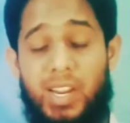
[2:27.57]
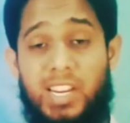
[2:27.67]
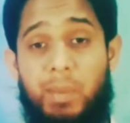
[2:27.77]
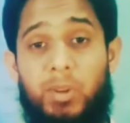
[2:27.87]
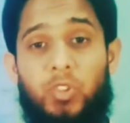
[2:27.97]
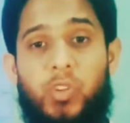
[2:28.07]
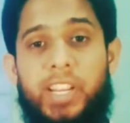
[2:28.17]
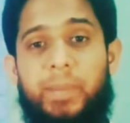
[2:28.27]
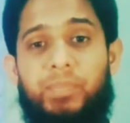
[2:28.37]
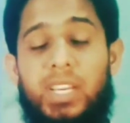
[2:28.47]
Number
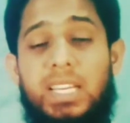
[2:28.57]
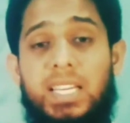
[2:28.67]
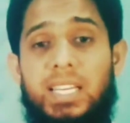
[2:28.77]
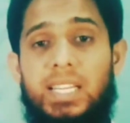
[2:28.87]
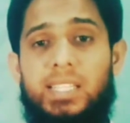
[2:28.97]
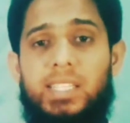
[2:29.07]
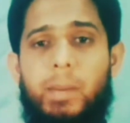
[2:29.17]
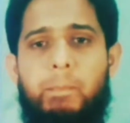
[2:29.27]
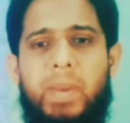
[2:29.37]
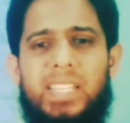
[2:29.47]
3, he is
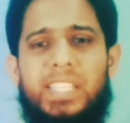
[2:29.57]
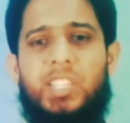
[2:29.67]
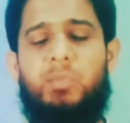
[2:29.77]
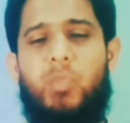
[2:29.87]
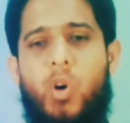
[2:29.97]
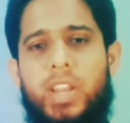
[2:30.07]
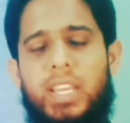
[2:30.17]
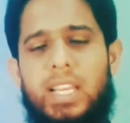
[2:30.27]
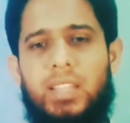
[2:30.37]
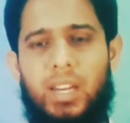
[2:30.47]
the best boy
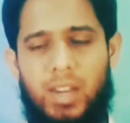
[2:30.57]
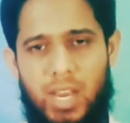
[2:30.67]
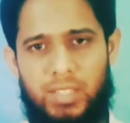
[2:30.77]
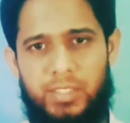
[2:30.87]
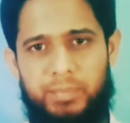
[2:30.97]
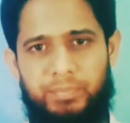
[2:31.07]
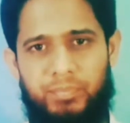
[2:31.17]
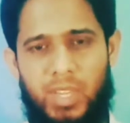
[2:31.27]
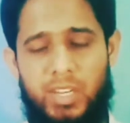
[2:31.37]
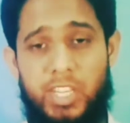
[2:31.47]
in the class.
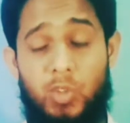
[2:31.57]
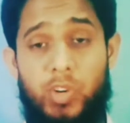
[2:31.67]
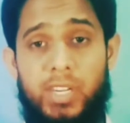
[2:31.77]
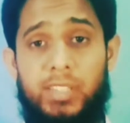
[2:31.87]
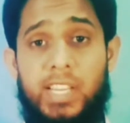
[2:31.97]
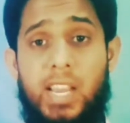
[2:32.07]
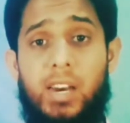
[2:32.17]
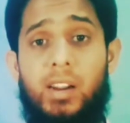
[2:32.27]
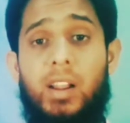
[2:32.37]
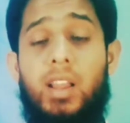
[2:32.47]
The students,
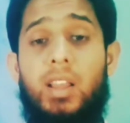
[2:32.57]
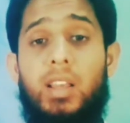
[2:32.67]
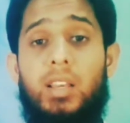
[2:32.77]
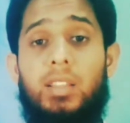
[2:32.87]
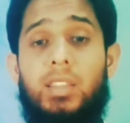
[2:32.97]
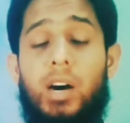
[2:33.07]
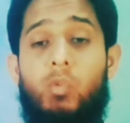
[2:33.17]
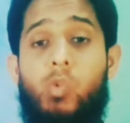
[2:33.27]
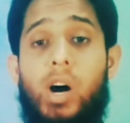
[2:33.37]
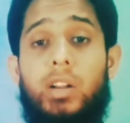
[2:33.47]
here the
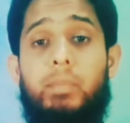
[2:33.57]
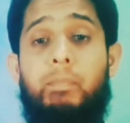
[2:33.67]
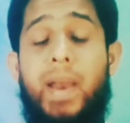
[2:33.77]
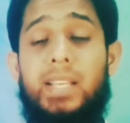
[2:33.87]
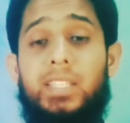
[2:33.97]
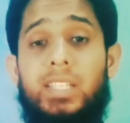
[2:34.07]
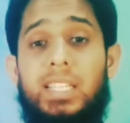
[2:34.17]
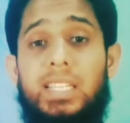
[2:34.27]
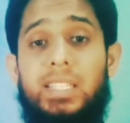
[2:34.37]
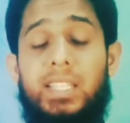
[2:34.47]
word best
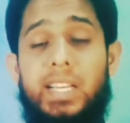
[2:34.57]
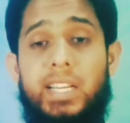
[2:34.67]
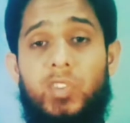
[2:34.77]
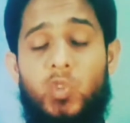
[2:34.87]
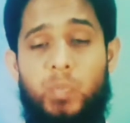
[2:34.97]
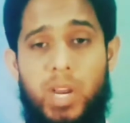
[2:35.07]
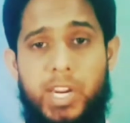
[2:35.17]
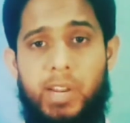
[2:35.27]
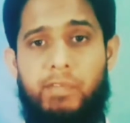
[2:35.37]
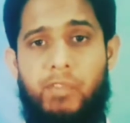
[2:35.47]
is in
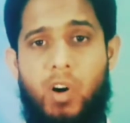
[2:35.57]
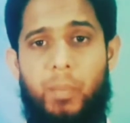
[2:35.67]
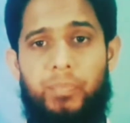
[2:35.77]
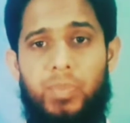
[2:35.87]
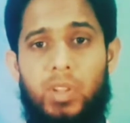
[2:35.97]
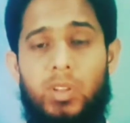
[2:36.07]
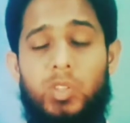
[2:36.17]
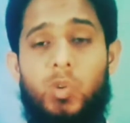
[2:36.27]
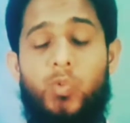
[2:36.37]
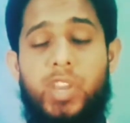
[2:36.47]
superlative form.
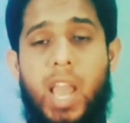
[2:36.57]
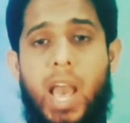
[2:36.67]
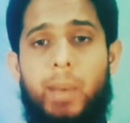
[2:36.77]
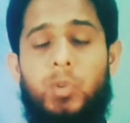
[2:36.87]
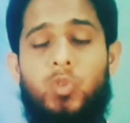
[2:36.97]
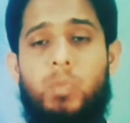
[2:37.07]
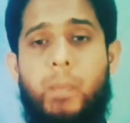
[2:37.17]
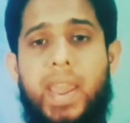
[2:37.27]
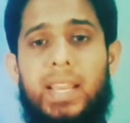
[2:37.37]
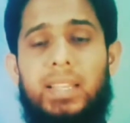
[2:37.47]
So we have to
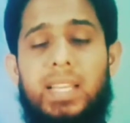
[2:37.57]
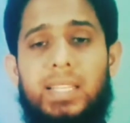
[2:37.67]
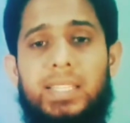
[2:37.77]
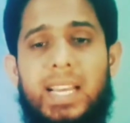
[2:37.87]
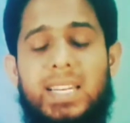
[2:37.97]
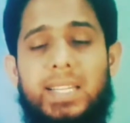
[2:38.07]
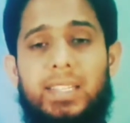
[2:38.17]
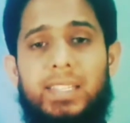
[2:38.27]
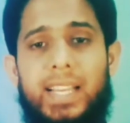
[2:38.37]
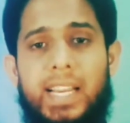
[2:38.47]
make the
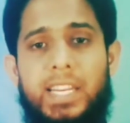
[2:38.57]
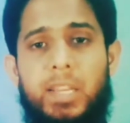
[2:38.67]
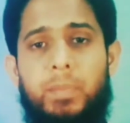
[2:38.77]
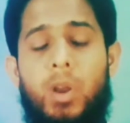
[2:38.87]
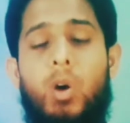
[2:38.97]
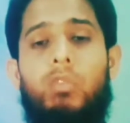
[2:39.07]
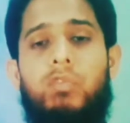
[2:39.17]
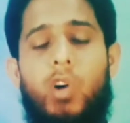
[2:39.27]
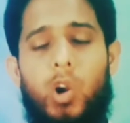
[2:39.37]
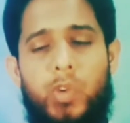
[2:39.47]
sentence negative
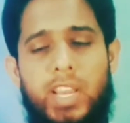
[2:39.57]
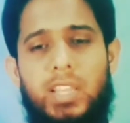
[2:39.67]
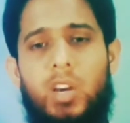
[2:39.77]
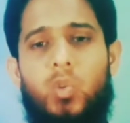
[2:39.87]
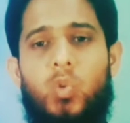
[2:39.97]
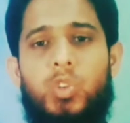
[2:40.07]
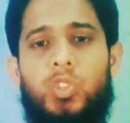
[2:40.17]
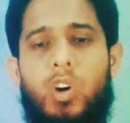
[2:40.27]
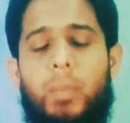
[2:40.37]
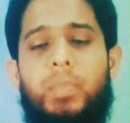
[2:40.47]
following the
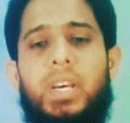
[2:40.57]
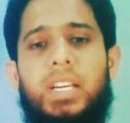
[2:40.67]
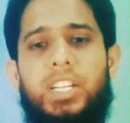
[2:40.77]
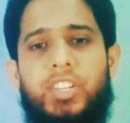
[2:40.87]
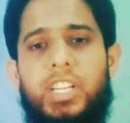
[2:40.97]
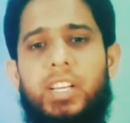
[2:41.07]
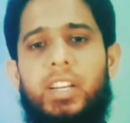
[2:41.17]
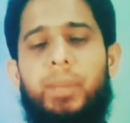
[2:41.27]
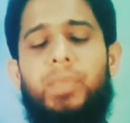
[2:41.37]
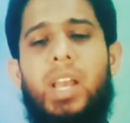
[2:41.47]
rules of
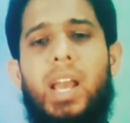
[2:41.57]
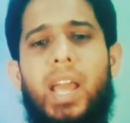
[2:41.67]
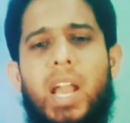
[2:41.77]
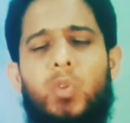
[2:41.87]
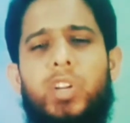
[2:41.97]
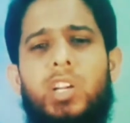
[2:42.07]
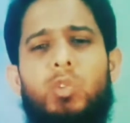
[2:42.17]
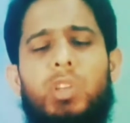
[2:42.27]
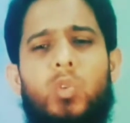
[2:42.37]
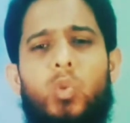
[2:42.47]
degree. According
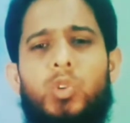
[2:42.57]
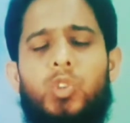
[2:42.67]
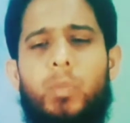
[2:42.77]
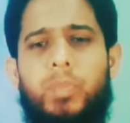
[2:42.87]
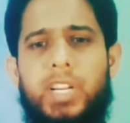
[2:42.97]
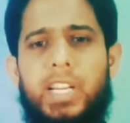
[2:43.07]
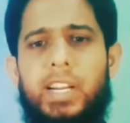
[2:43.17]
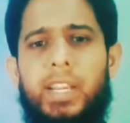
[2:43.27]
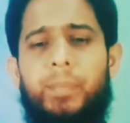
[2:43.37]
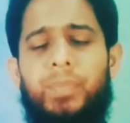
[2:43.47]
to the rules of
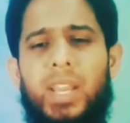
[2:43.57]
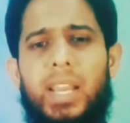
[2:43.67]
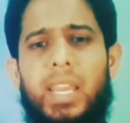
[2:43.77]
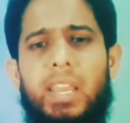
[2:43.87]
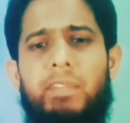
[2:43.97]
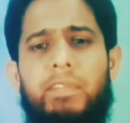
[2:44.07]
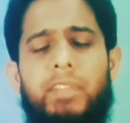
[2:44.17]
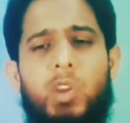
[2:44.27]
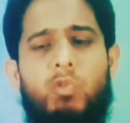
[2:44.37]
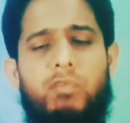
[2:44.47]
degree, if
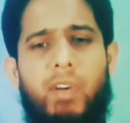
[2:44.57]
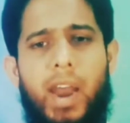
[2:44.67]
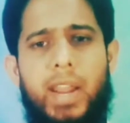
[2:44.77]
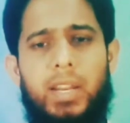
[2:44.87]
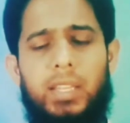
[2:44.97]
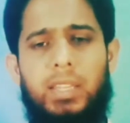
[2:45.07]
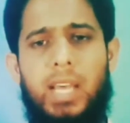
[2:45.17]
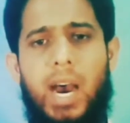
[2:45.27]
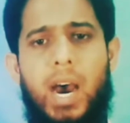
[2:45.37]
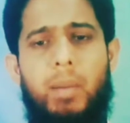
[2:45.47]
you find
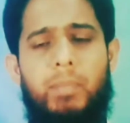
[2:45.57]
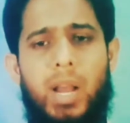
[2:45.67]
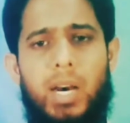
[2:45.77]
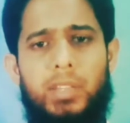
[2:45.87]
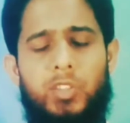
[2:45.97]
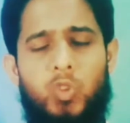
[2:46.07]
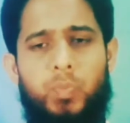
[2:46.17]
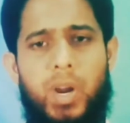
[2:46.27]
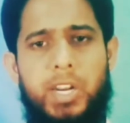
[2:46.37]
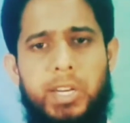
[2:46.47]
the plus
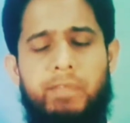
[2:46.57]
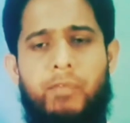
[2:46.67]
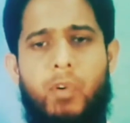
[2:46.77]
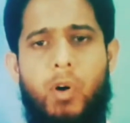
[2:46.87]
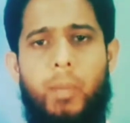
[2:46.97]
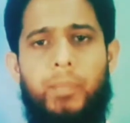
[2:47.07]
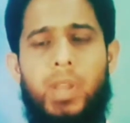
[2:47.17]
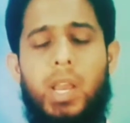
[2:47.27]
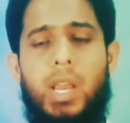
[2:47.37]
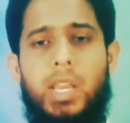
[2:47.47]
superlative form,
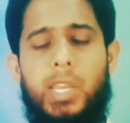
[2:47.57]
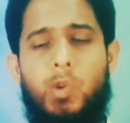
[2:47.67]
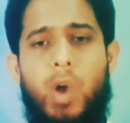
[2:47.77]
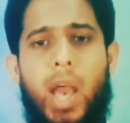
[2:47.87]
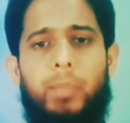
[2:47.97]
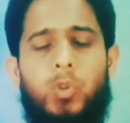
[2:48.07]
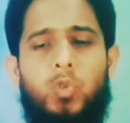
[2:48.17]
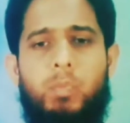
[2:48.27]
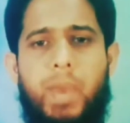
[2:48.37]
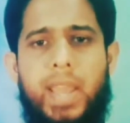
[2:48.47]
you have
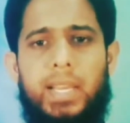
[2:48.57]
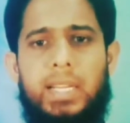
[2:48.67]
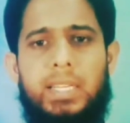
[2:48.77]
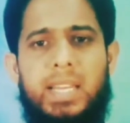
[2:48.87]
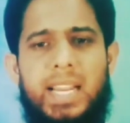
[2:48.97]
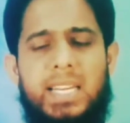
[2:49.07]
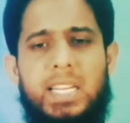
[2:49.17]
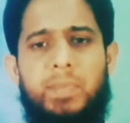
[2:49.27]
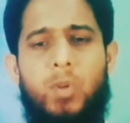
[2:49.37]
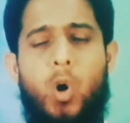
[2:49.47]
to make it
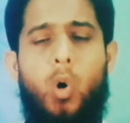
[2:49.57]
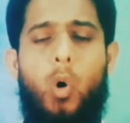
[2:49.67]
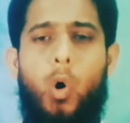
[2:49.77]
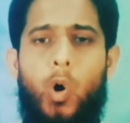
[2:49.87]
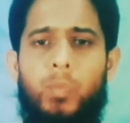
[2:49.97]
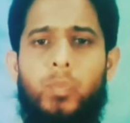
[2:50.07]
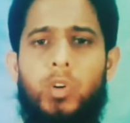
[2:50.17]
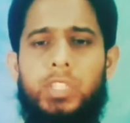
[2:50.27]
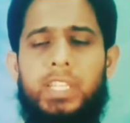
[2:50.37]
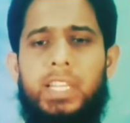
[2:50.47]
negative or
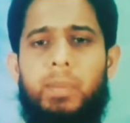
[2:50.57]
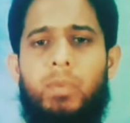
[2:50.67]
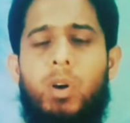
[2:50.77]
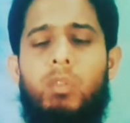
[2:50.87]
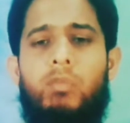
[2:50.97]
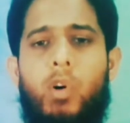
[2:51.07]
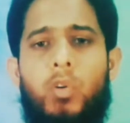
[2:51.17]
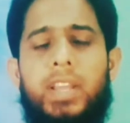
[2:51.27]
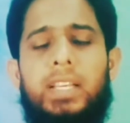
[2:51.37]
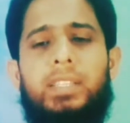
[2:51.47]
positive
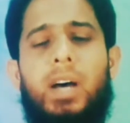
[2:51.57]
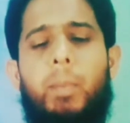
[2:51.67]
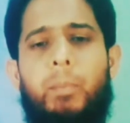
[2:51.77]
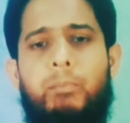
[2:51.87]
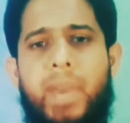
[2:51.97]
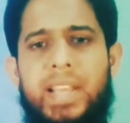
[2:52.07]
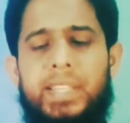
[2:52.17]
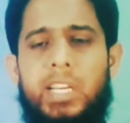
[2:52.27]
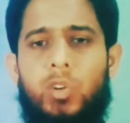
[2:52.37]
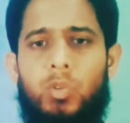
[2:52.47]
following some
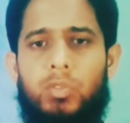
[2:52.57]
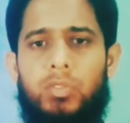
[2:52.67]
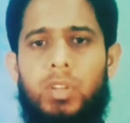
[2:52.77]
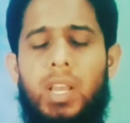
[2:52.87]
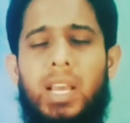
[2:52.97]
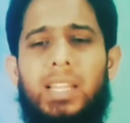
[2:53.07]
basic rules.